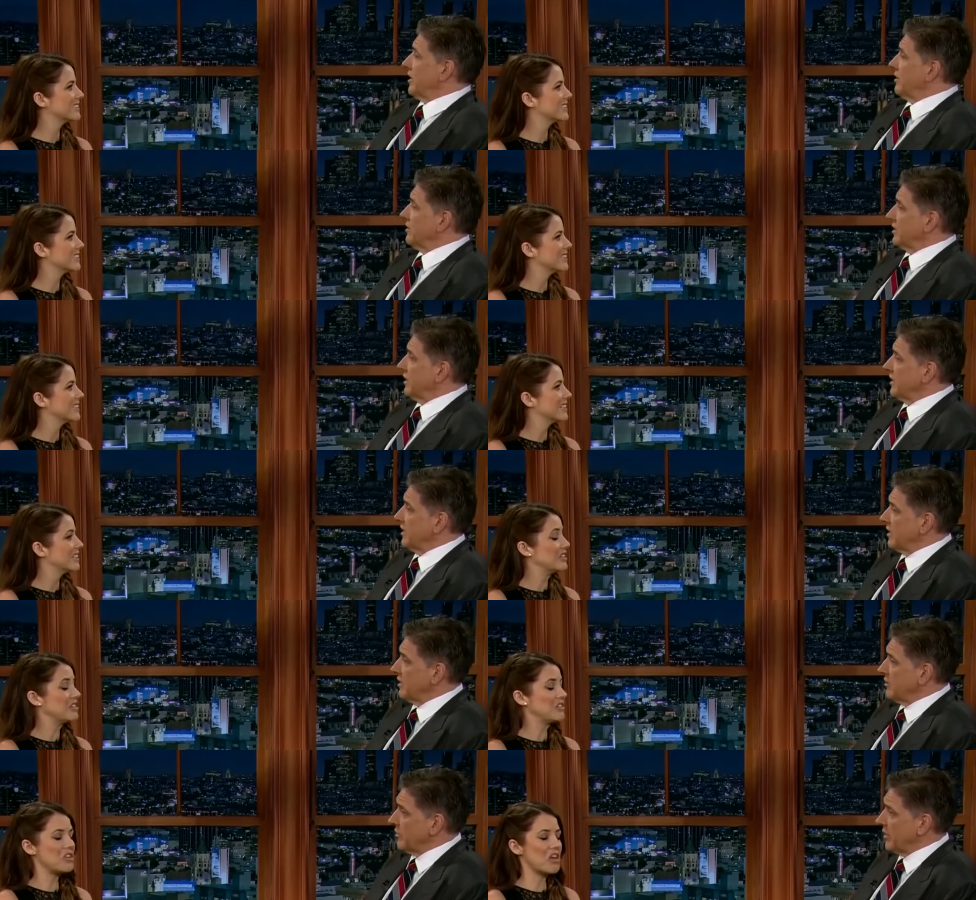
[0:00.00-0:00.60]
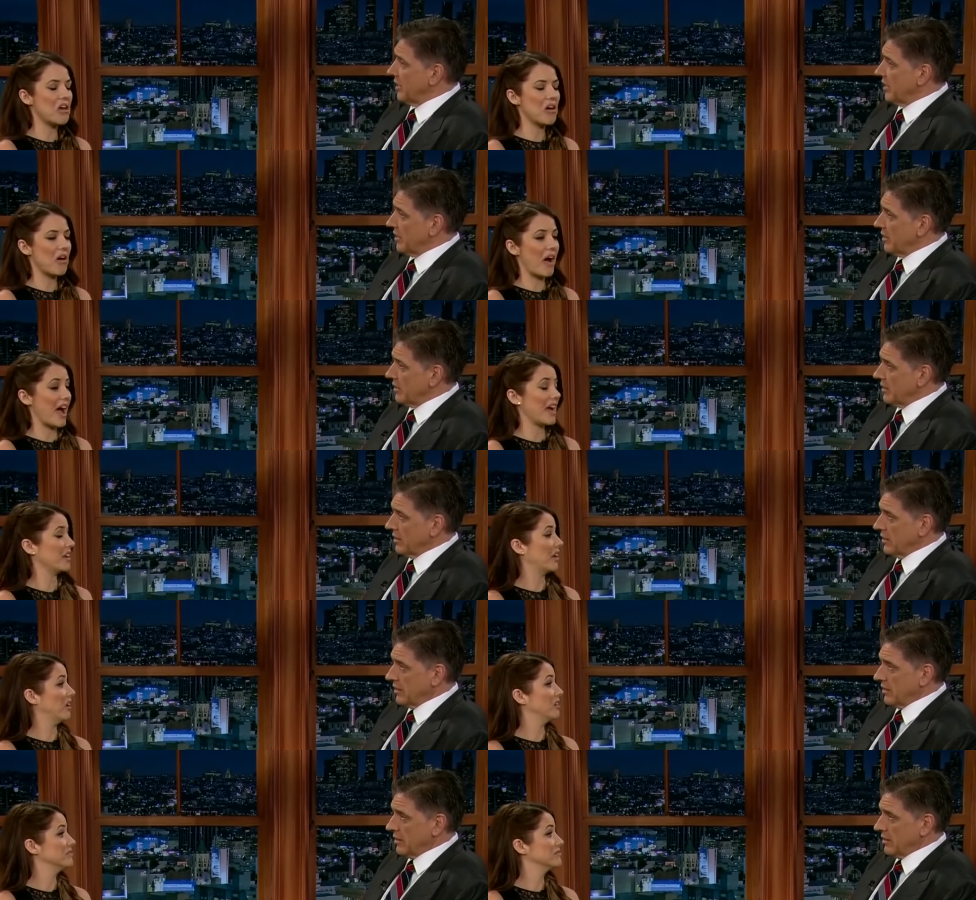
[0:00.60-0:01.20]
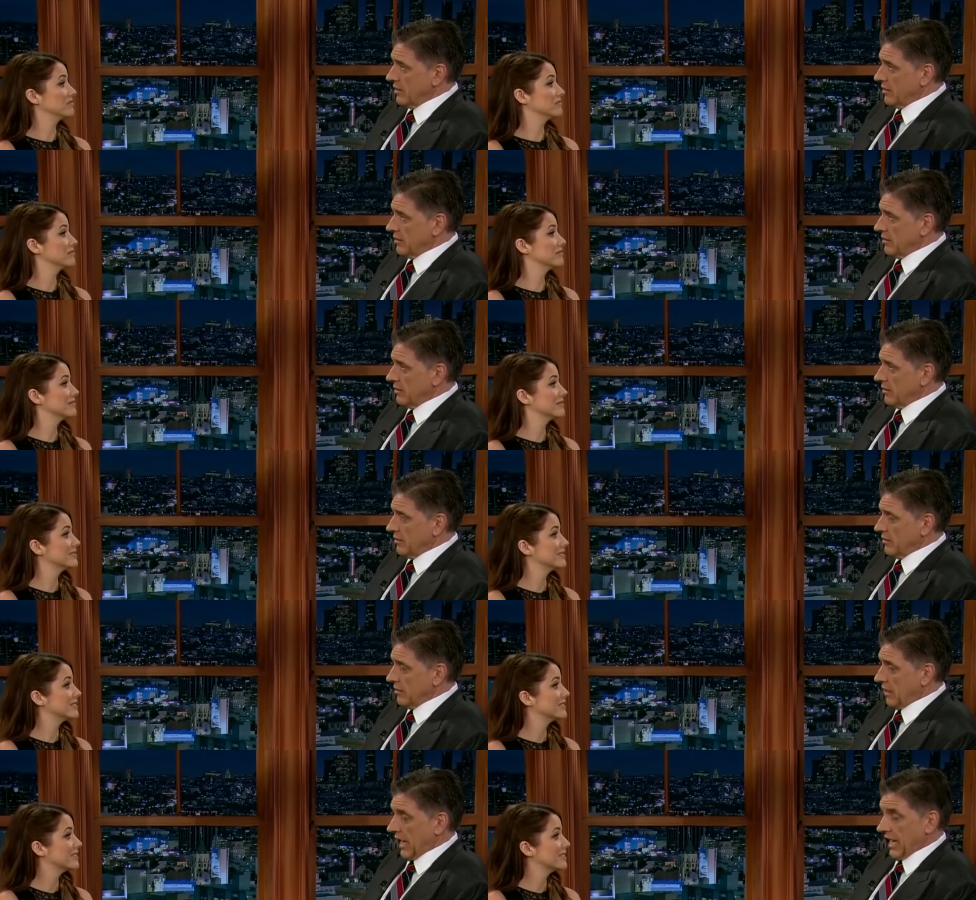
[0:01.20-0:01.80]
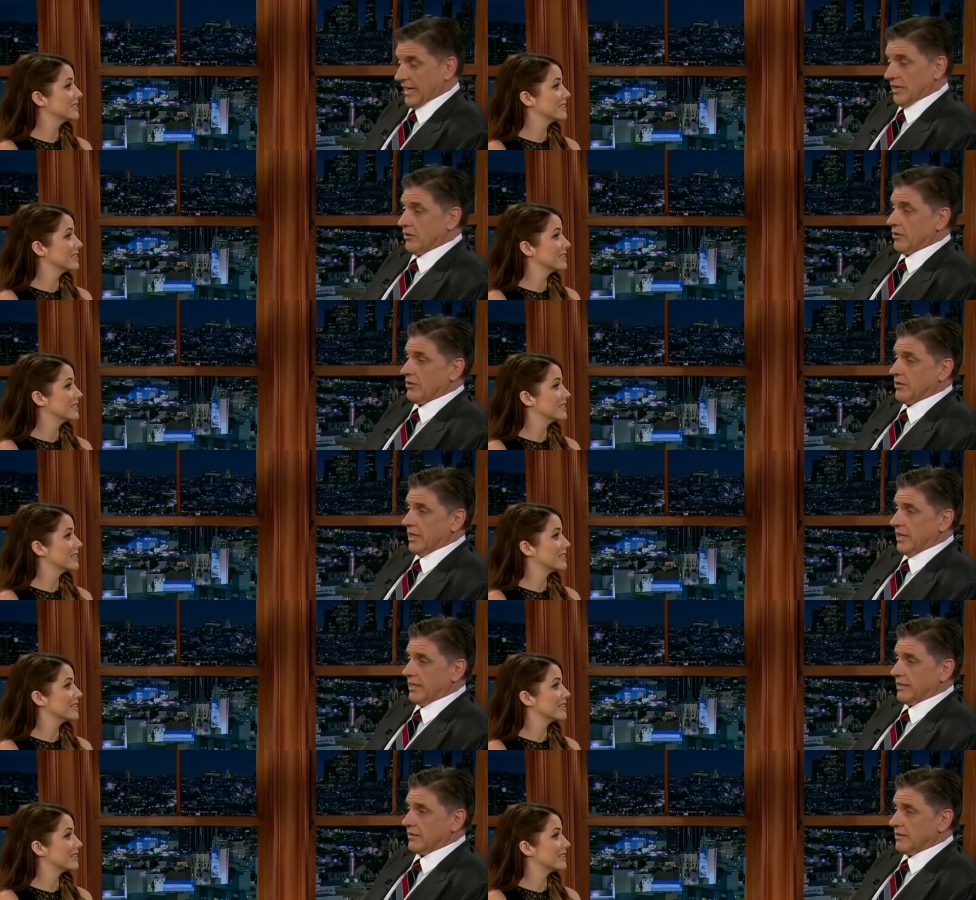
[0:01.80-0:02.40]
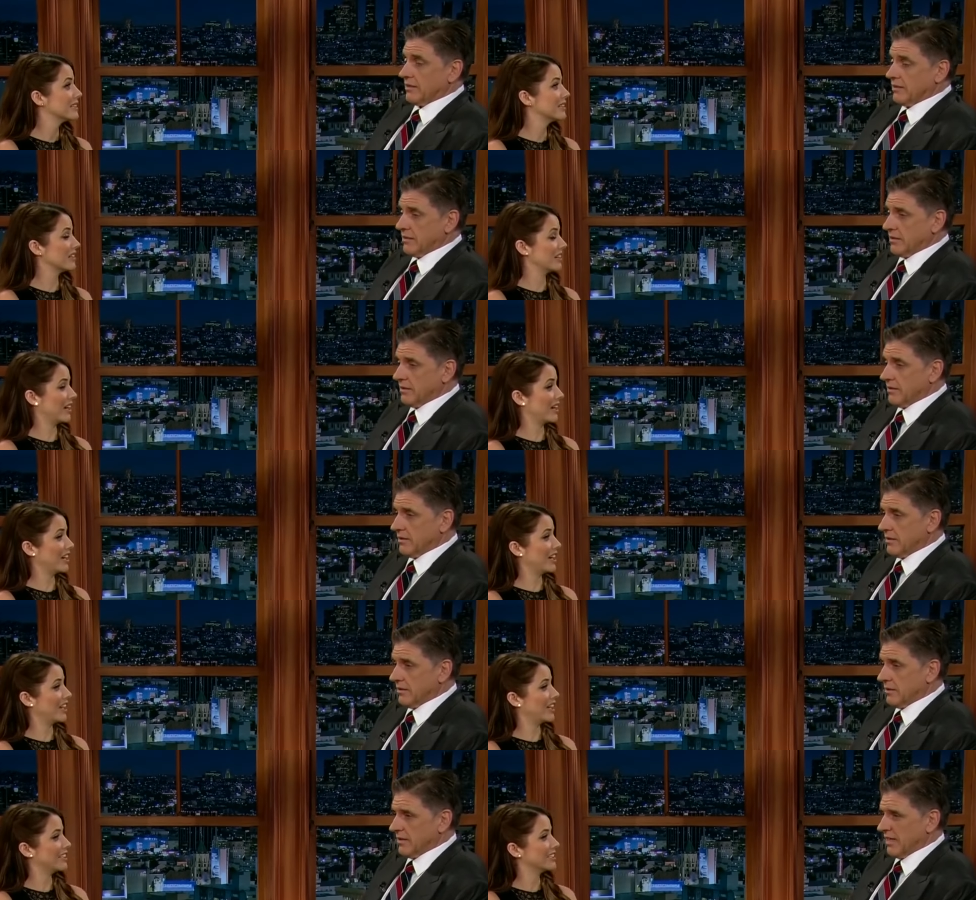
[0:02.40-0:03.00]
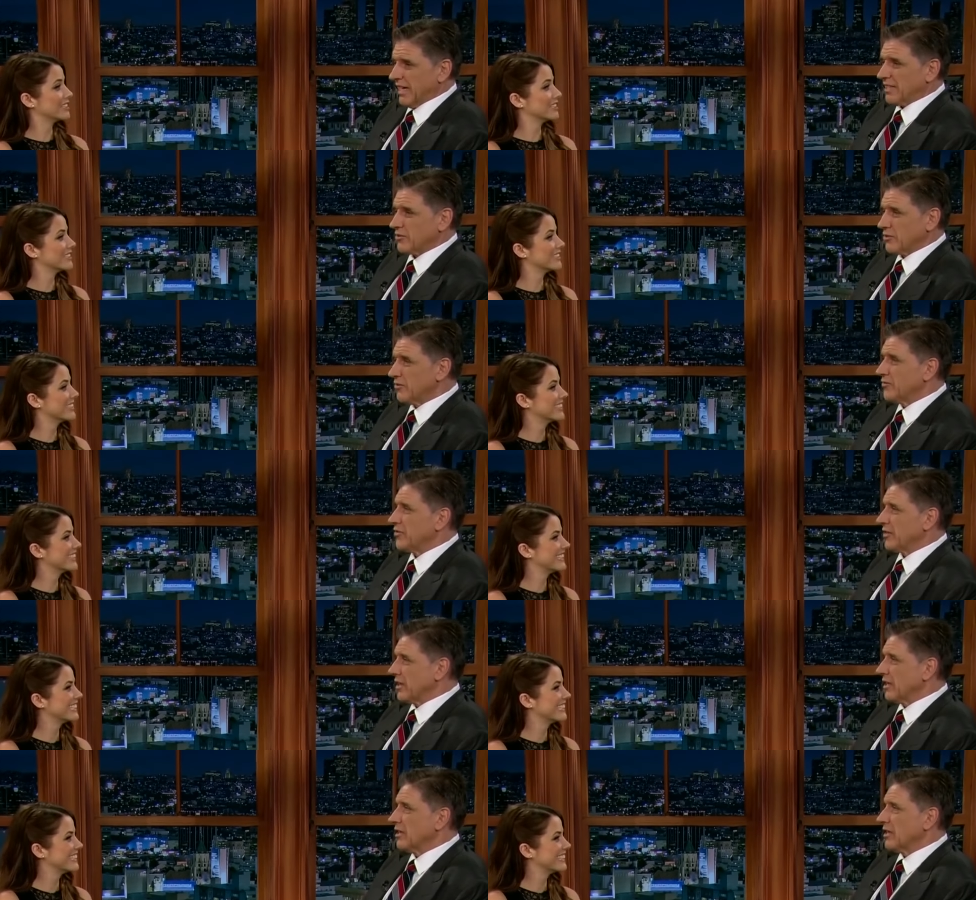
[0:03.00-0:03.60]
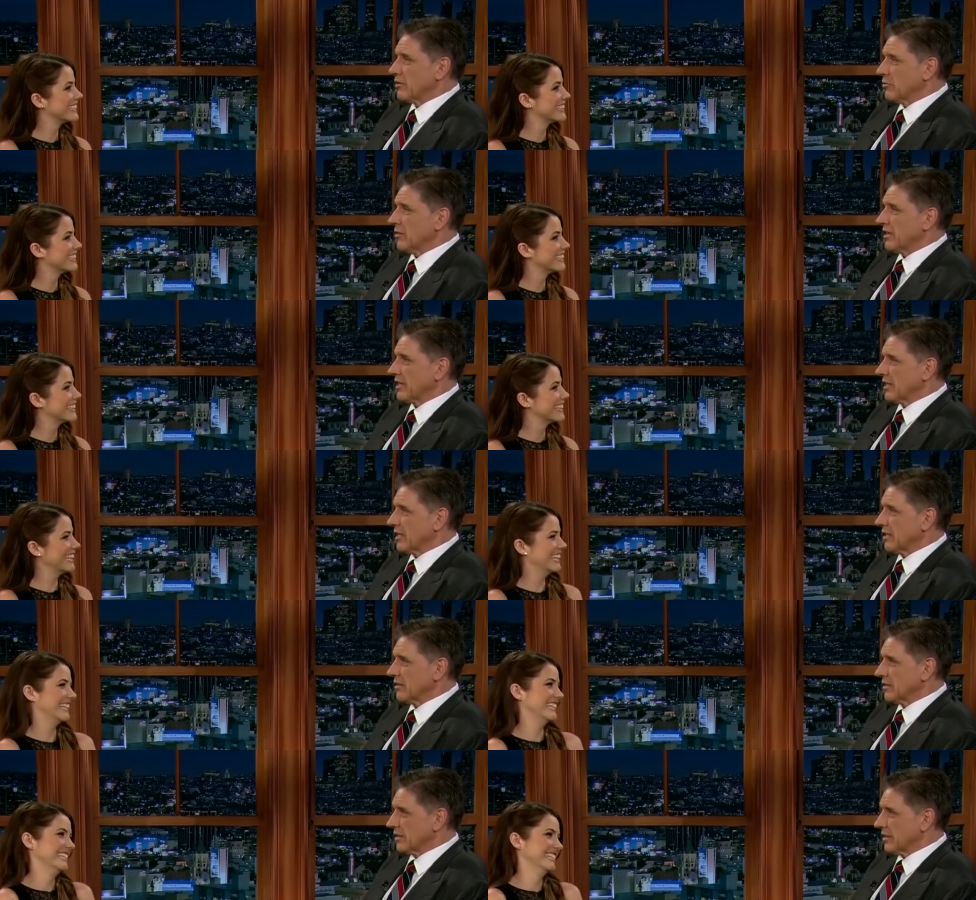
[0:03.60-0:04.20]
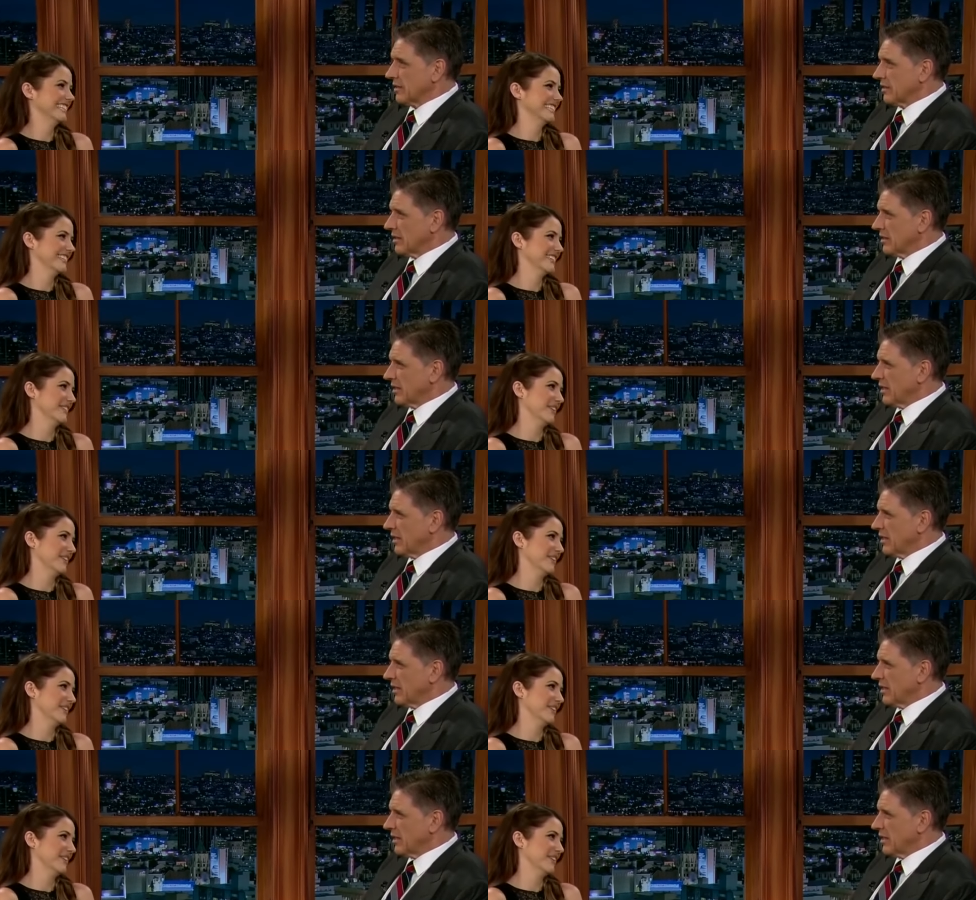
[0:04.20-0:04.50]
Speaker 1: feel guilty in any way? No, I don't. I don't either. Okay, good. I do feel a little bit guilty.